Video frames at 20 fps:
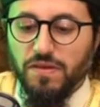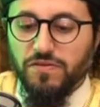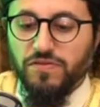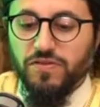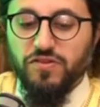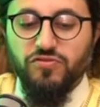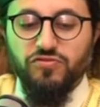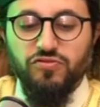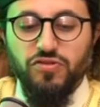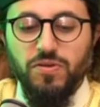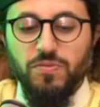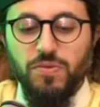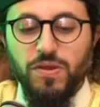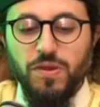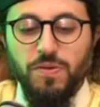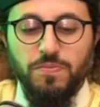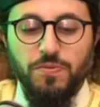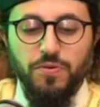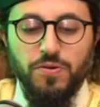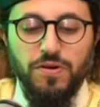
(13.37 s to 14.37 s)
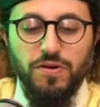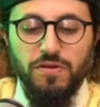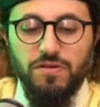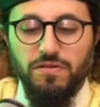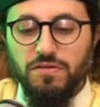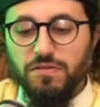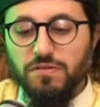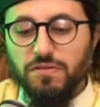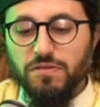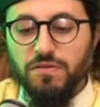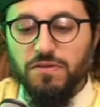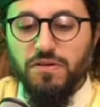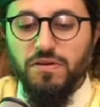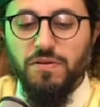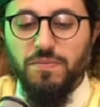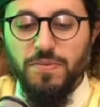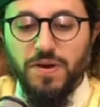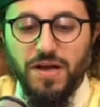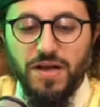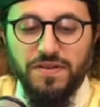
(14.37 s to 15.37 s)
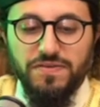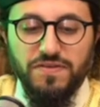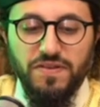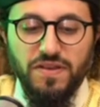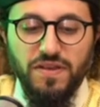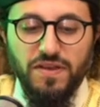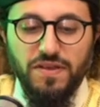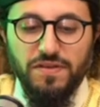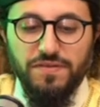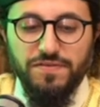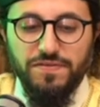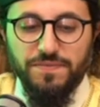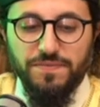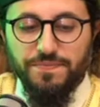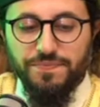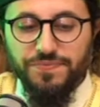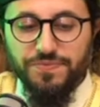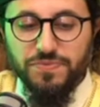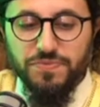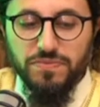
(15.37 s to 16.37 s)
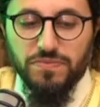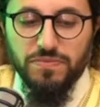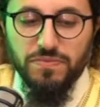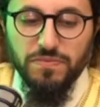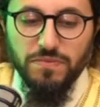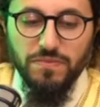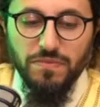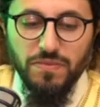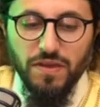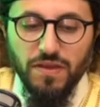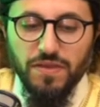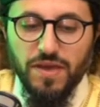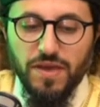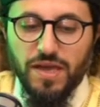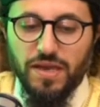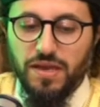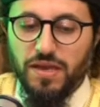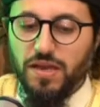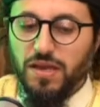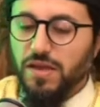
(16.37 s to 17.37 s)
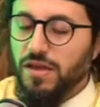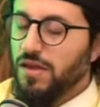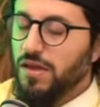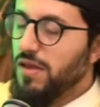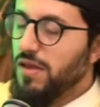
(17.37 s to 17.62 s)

is extremely important. The ribat is that